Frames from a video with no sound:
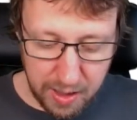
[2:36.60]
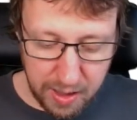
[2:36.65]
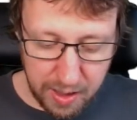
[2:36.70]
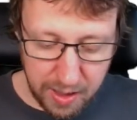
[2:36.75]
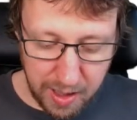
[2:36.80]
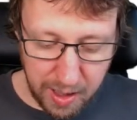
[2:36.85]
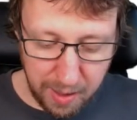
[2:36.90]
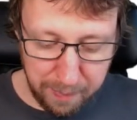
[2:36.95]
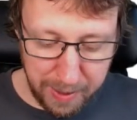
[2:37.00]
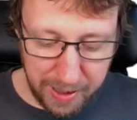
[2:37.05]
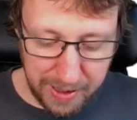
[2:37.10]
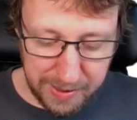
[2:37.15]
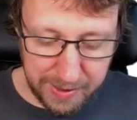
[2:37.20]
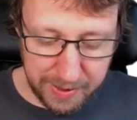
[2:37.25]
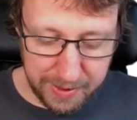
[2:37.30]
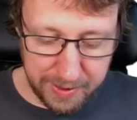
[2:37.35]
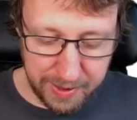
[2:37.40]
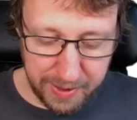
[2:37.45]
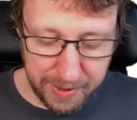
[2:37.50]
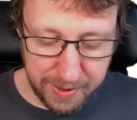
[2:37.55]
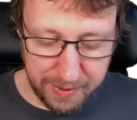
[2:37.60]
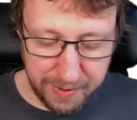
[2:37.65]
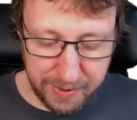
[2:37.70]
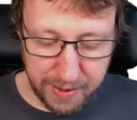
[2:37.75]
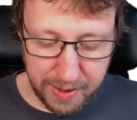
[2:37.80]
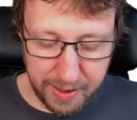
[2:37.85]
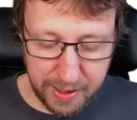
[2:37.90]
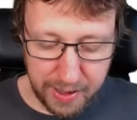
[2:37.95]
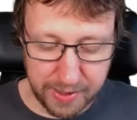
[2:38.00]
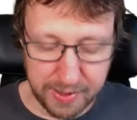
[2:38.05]
Capacity
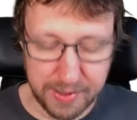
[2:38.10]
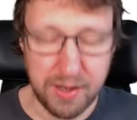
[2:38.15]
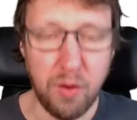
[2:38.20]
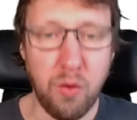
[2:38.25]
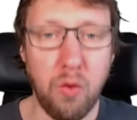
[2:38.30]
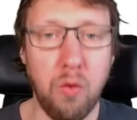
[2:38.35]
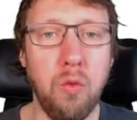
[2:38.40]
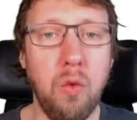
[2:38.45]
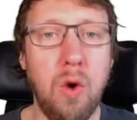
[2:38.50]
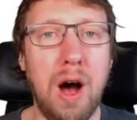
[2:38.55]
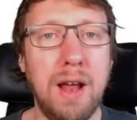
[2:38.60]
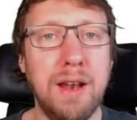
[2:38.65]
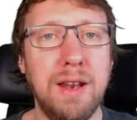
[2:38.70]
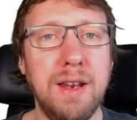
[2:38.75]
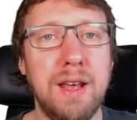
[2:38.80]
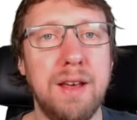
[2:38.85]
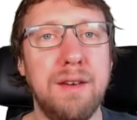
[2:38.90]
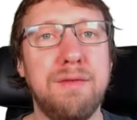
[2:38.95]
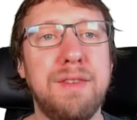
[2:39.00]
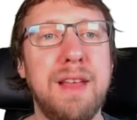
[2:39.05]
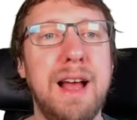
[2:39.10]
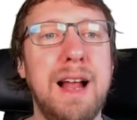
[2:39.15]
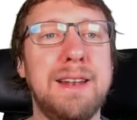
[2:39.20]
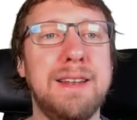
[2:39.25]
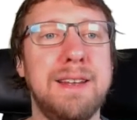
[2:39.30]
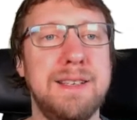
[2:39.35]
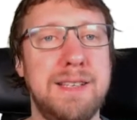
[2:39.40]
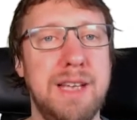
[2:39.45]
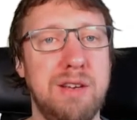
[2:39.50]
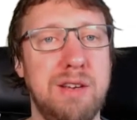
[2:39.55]
is 1 if delta
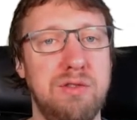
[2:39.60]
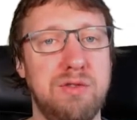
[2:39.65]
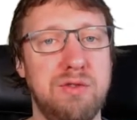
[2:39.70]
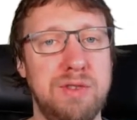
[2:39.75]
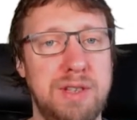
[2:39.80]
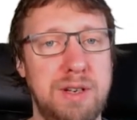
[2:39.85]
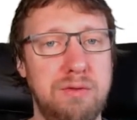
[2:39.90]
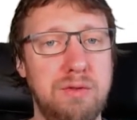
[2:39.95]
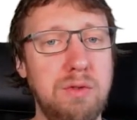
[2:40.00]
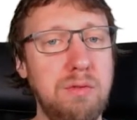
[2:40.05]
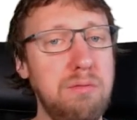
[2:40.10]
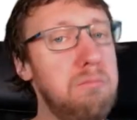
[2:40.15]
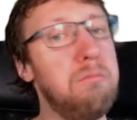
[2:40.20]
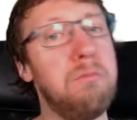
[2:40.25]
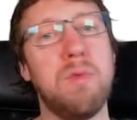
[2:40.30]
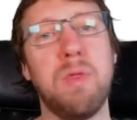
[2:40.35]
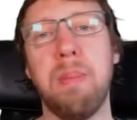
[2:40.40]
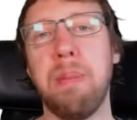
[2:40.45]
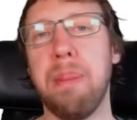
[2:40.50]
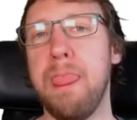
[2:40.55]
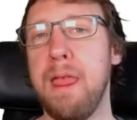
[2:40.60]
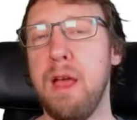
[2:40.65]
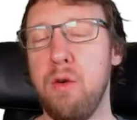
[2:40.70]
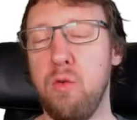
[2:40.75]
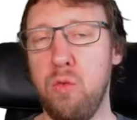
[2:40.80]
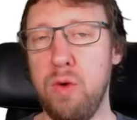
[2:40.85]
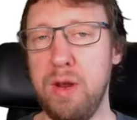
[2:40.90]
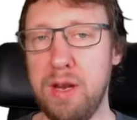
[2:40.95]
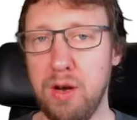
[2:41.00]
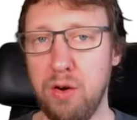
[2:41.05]
is equal to 0.
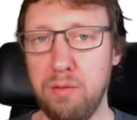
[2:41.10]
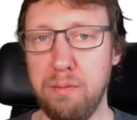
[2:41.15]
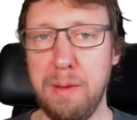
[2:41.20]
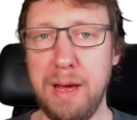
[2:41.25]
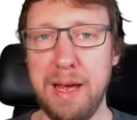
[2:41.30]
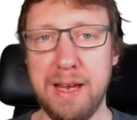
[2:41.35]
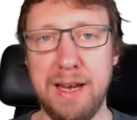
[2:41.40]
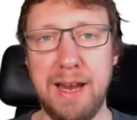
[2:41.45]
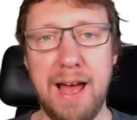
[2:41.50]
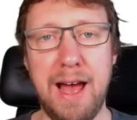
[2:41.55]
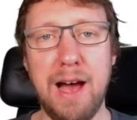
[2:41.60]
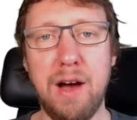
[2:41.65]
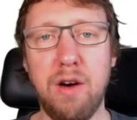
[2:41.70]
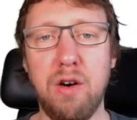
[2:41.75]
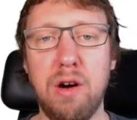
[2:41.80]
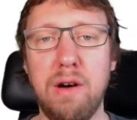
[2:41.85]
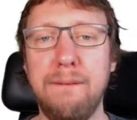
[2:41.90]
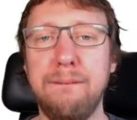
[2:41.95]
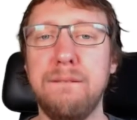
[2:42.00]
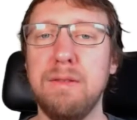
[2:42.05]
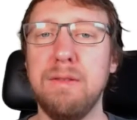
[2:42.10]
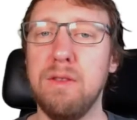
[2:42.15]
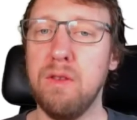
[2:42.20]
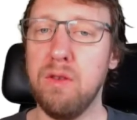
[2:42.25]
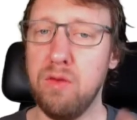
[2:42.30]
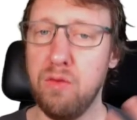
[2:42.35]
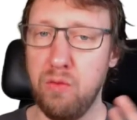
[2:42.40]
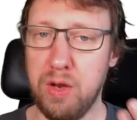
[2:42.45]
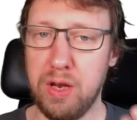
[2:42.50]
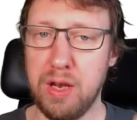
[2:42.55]
We don't make an error.
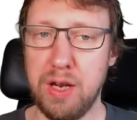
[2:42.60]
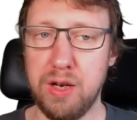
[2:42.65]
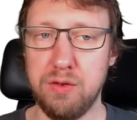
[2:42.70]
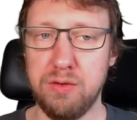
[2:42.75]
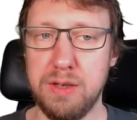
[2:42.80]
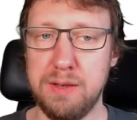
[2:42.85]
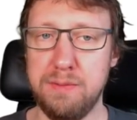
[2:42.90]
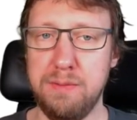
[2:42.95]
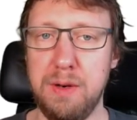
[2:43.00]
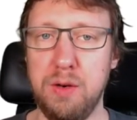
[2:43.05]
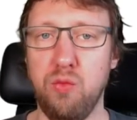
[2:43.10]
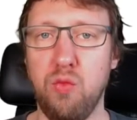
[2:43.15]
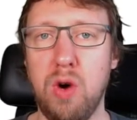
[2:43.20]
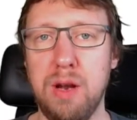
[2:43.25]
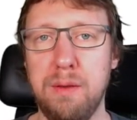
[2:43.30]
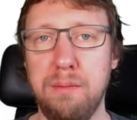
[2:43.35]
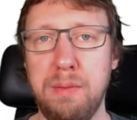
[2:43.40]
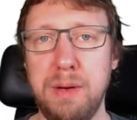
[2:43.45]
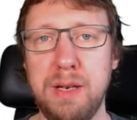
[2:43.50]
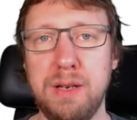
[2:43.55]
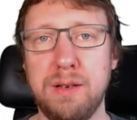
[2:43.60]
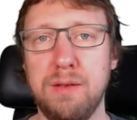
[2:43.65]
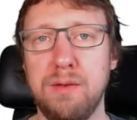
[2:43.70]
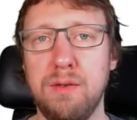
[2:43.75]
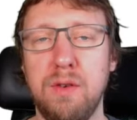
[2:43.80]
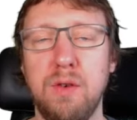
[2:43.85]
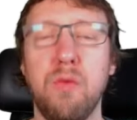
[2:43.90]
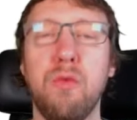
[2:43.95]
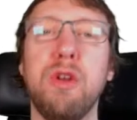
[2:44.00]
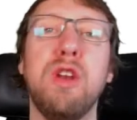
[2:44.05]
We can transmit 1 bit.
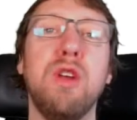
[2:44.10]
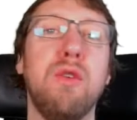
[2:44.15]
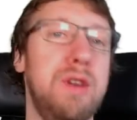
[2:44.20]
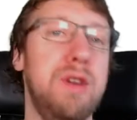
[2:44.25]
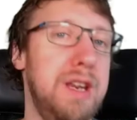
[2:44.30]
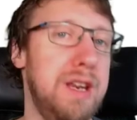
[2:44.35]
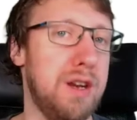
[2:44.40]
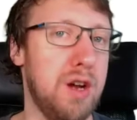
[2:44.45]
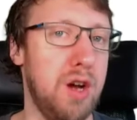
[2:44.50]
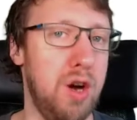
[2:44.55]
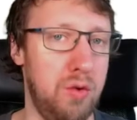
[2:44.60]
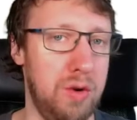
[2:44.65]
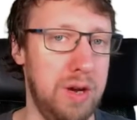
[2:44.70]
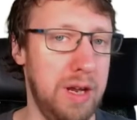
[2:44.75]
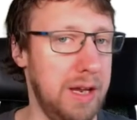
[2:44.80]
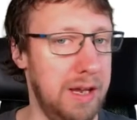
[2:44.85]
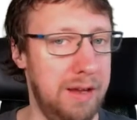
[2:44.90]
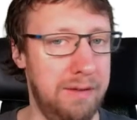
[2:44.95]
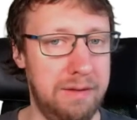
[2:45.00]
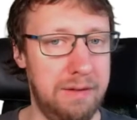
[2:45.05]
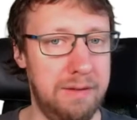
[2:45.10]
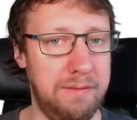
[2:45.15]
We don't need coding even.